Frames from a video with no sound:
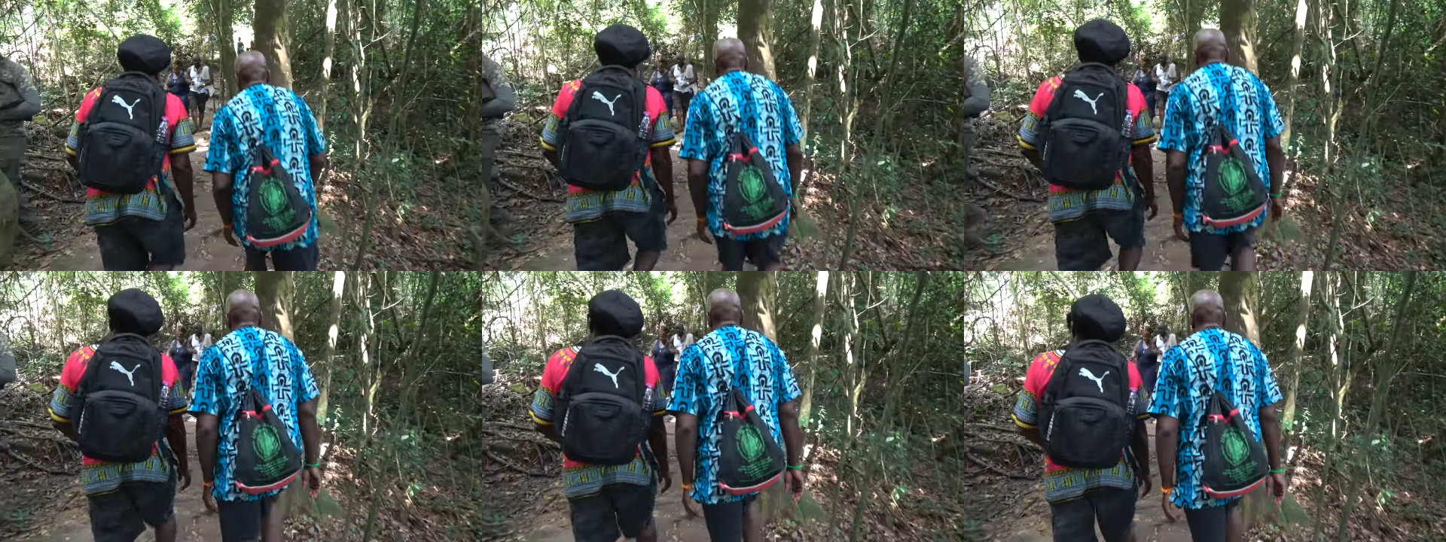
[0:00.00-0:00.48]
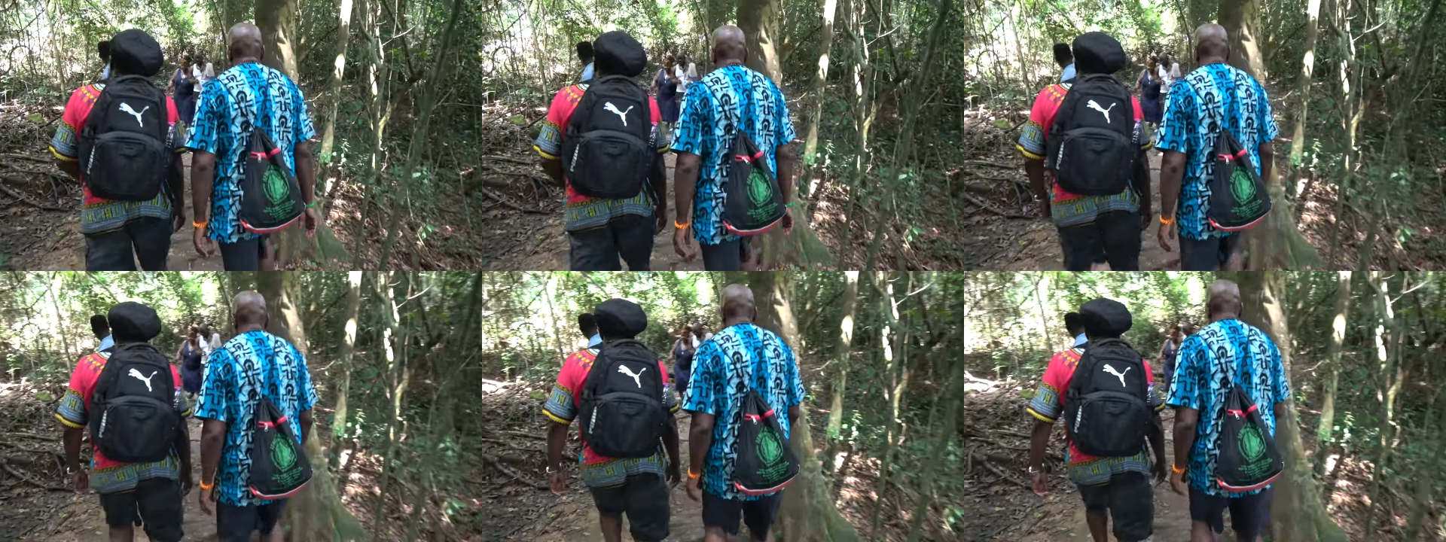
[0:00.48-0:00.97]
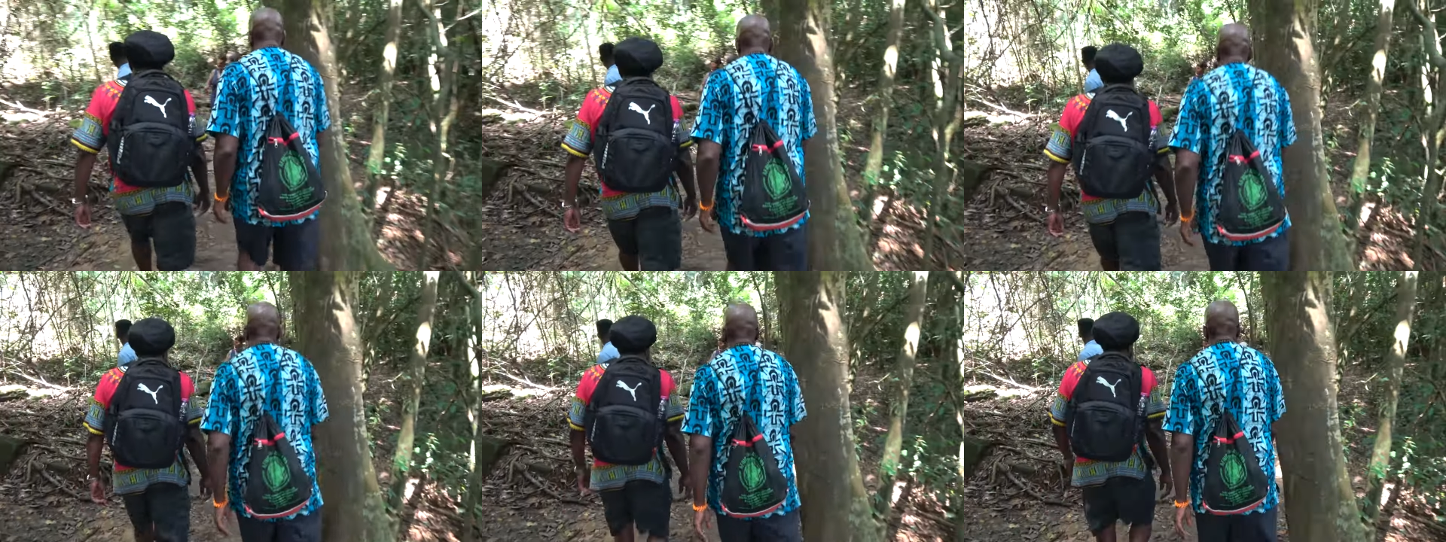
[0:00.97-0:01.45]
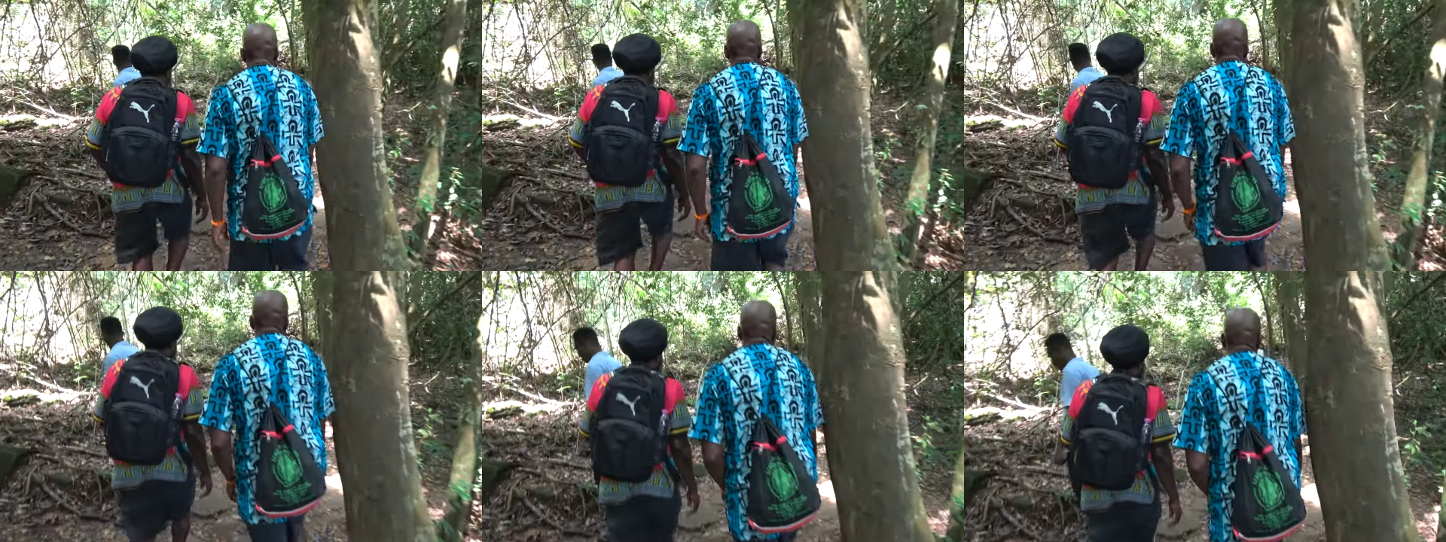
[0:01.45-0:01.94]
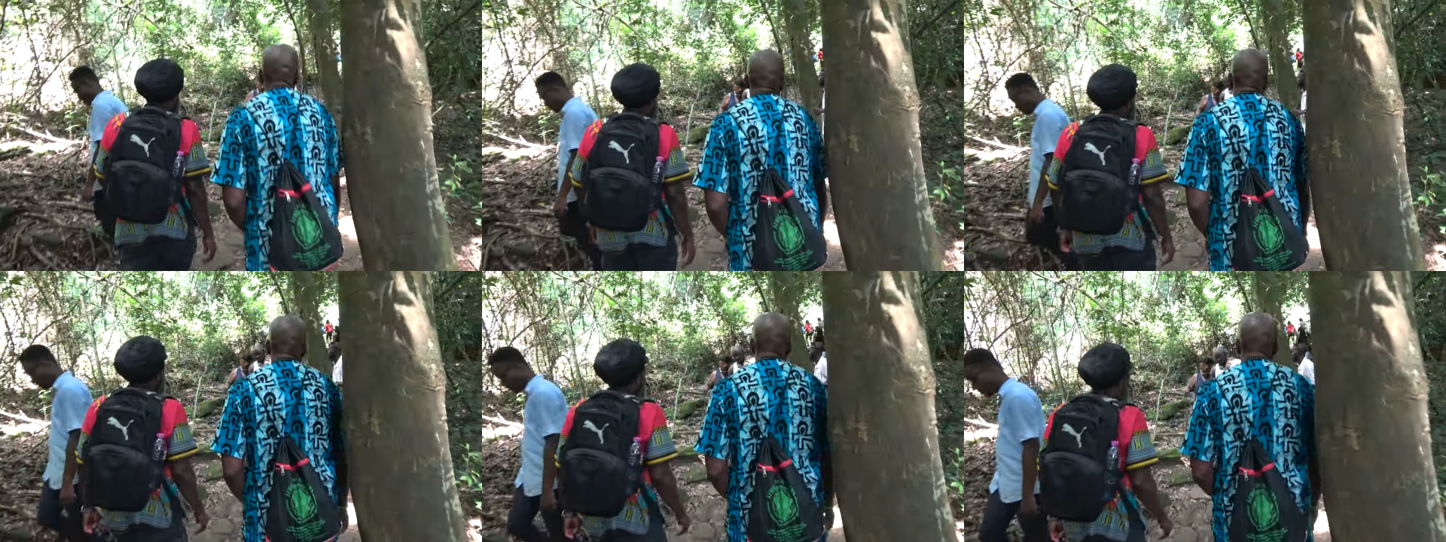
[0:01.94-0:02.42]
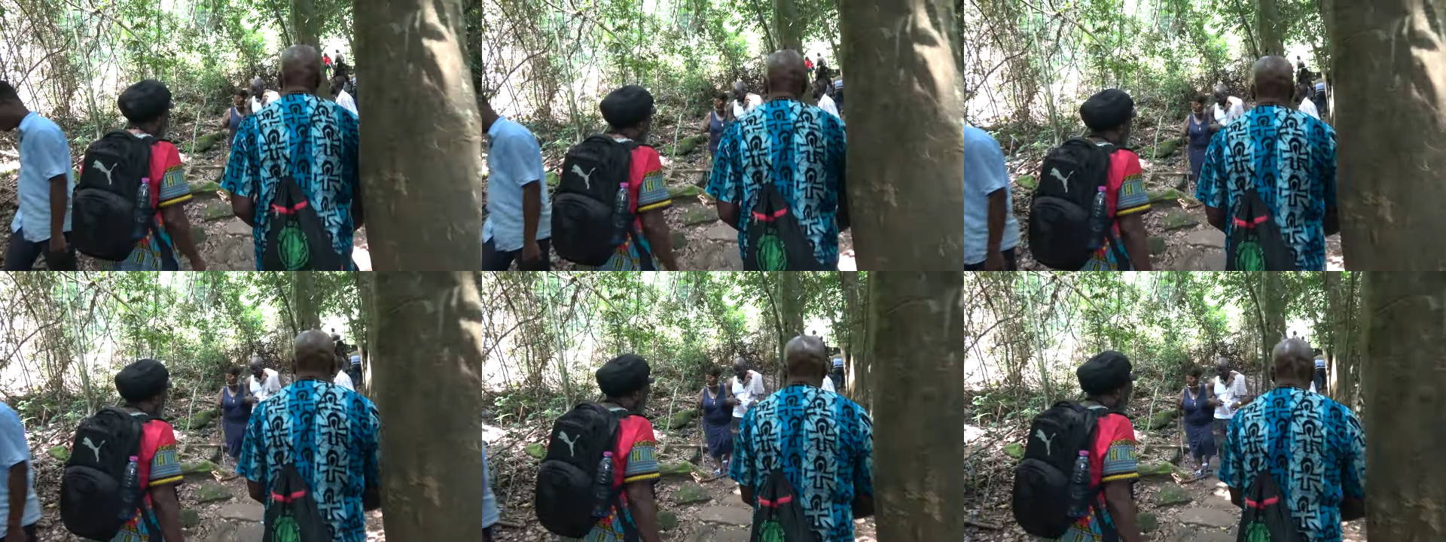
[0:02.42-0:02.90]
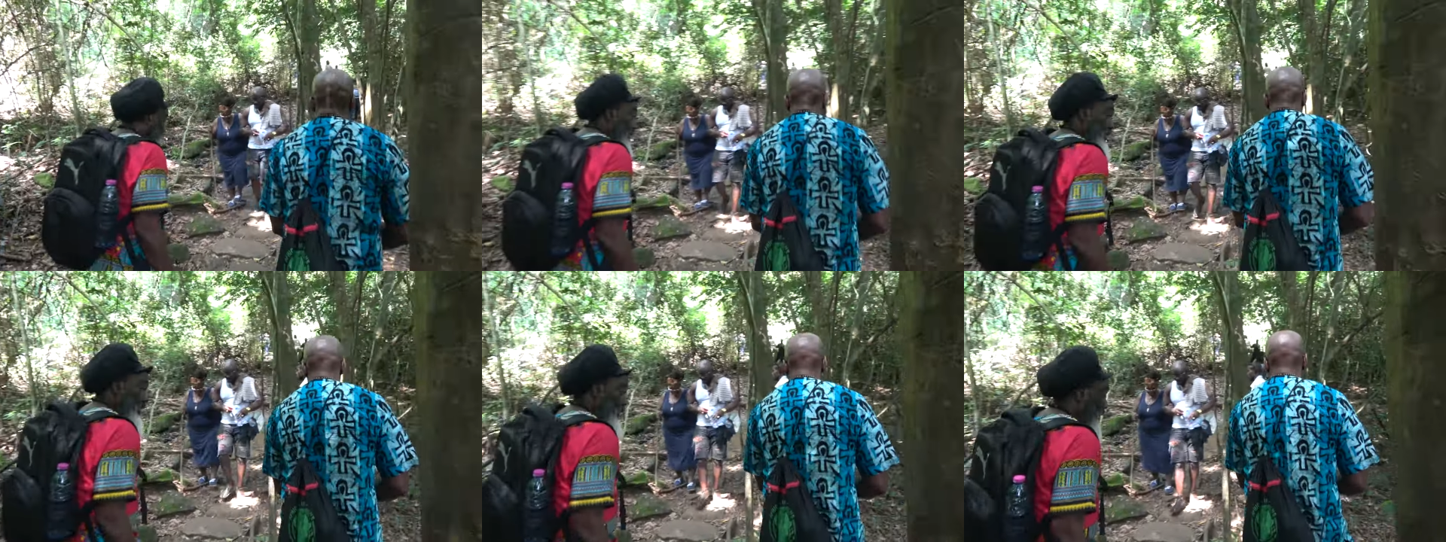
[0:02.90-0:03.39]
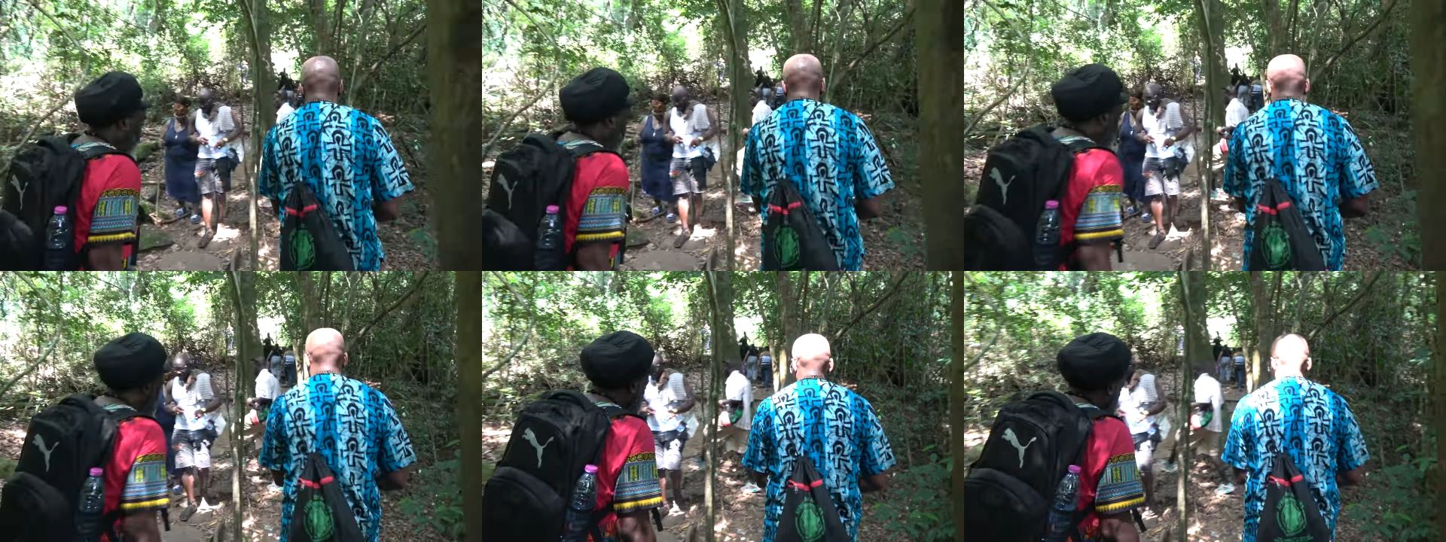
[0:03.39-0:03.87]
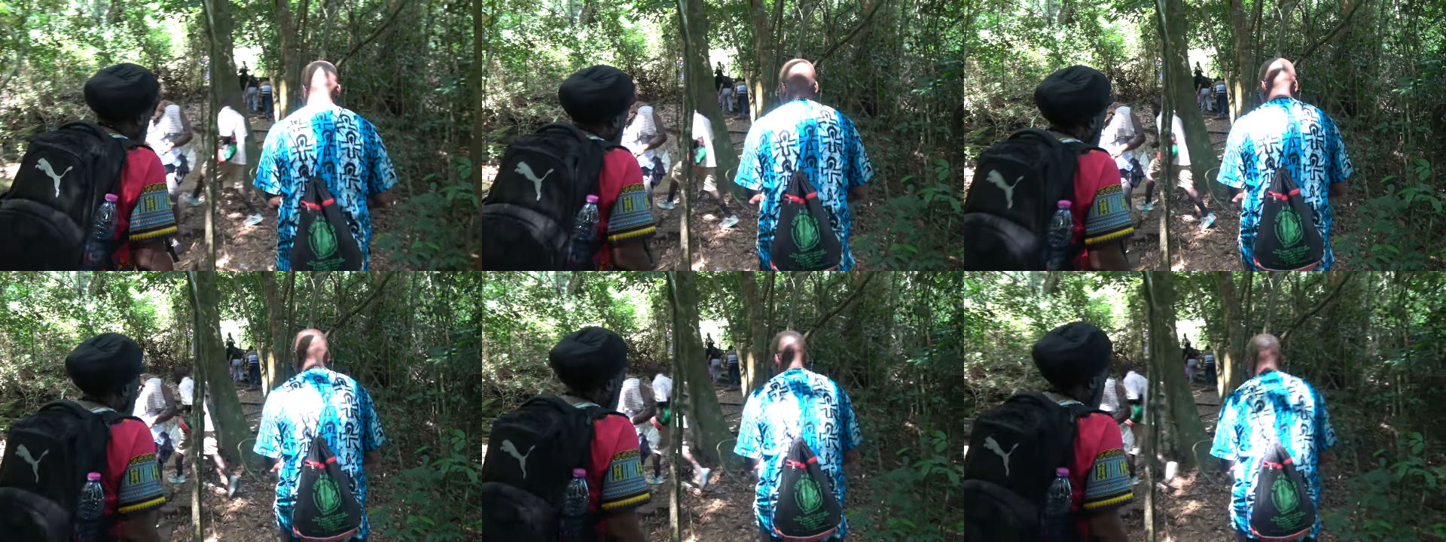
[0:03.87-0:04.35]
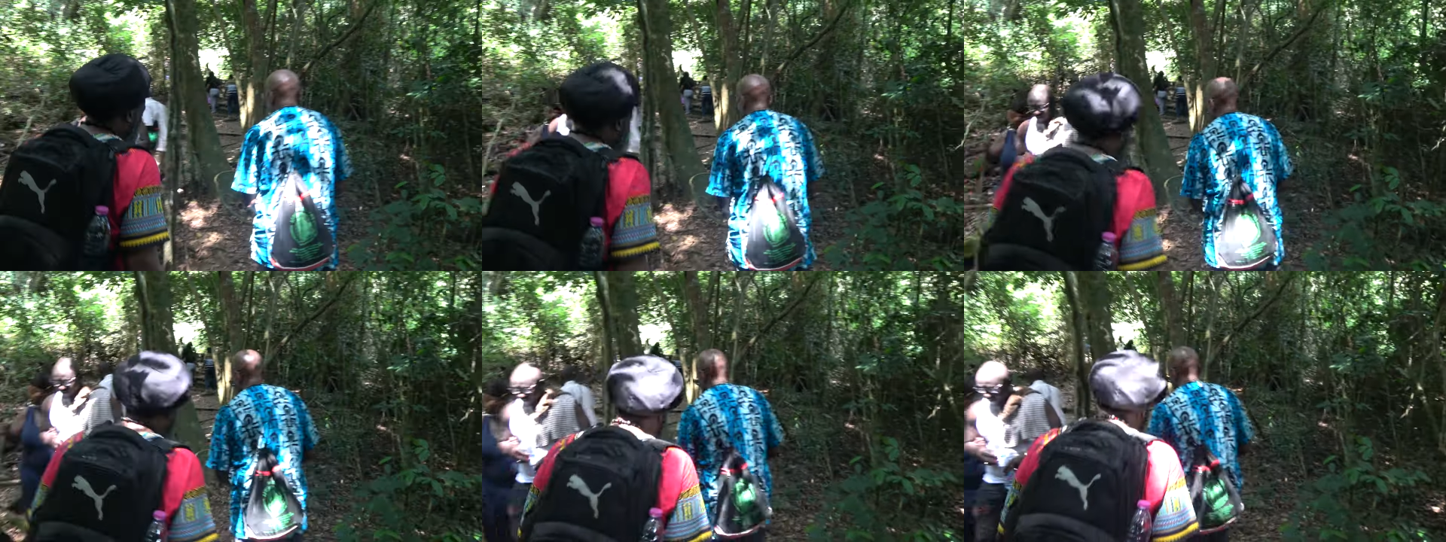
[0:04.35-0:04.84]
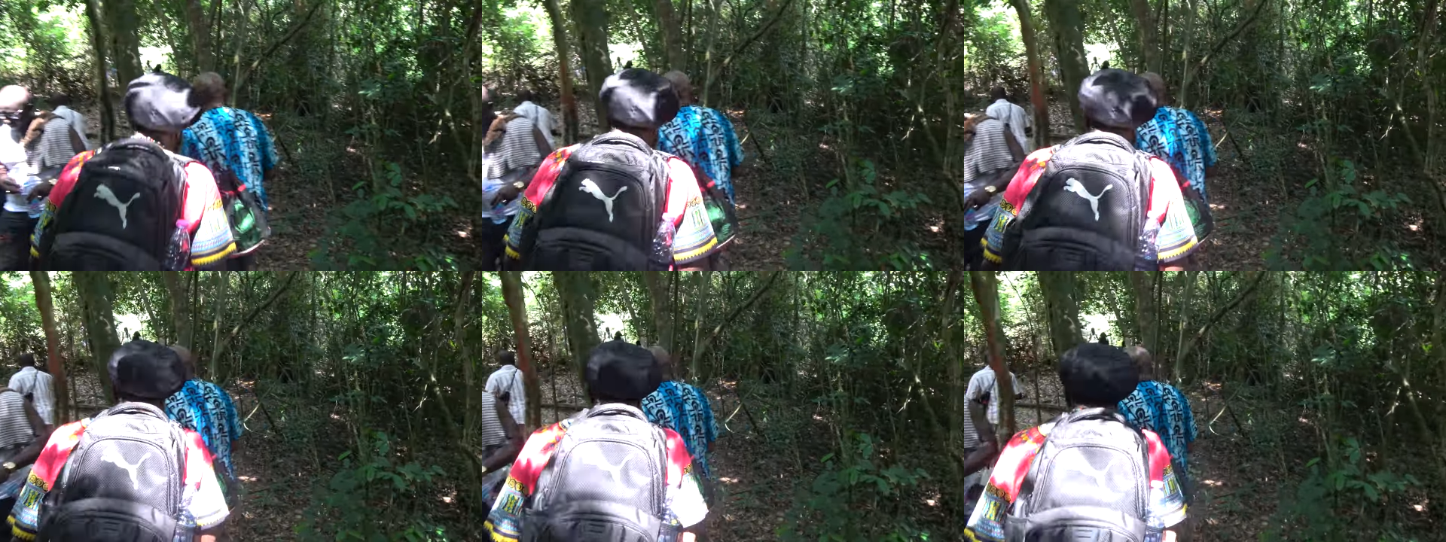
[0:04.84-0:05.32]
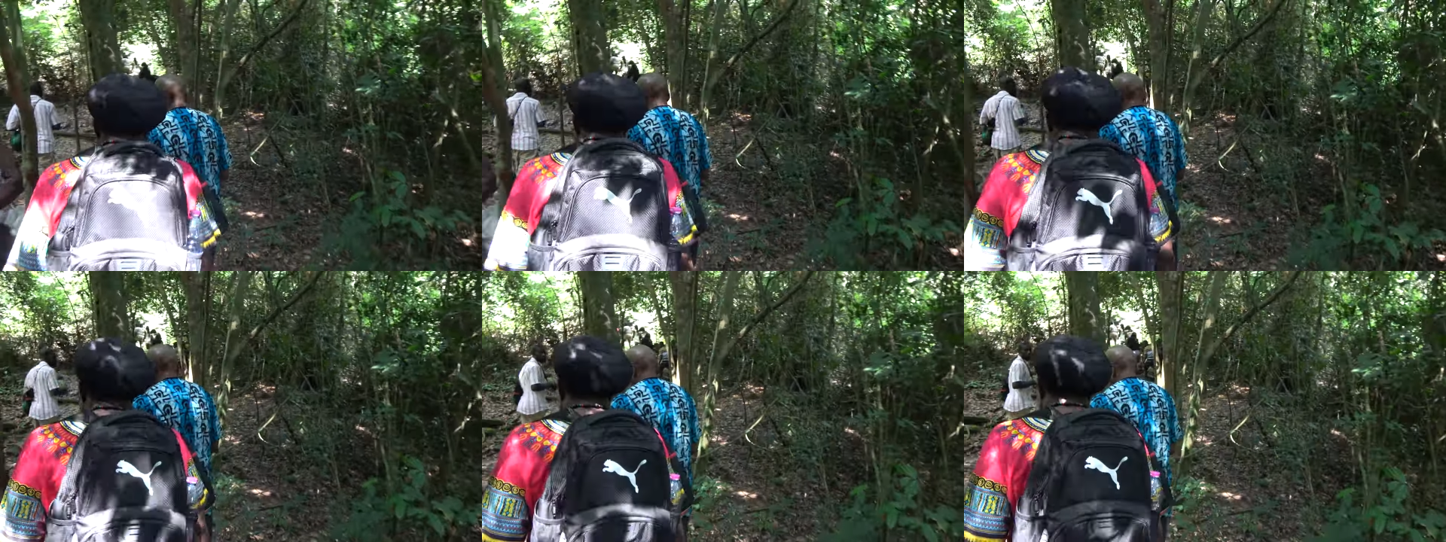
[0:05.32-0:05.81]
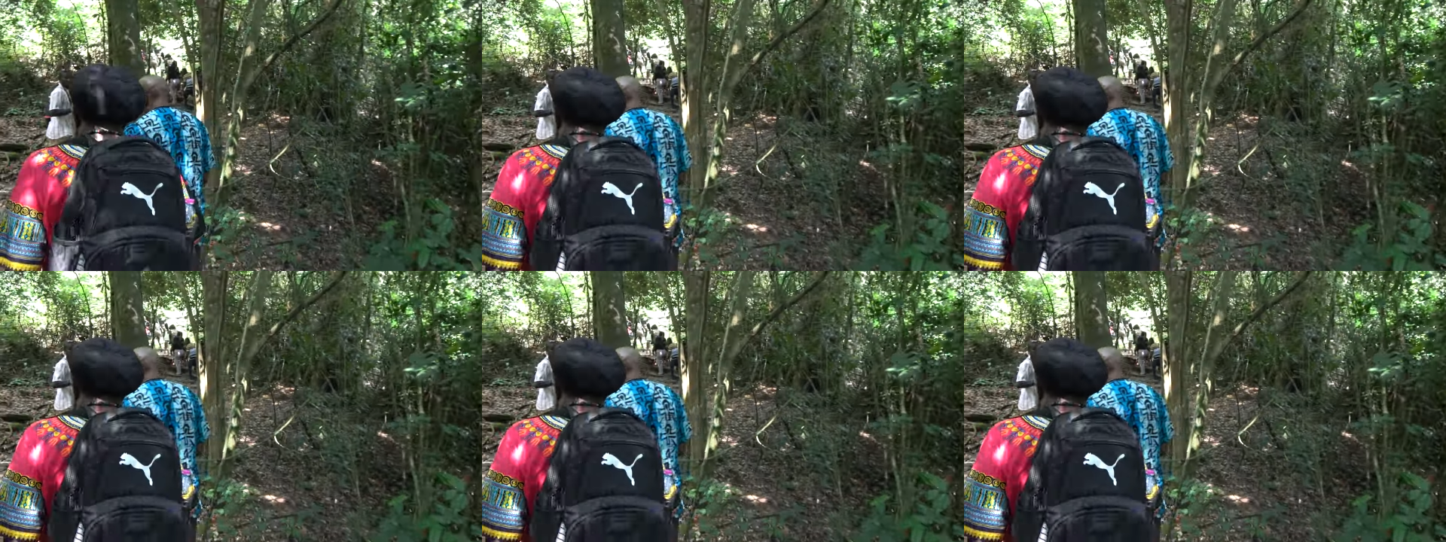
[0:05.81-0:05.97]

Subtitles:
(no speaker visible)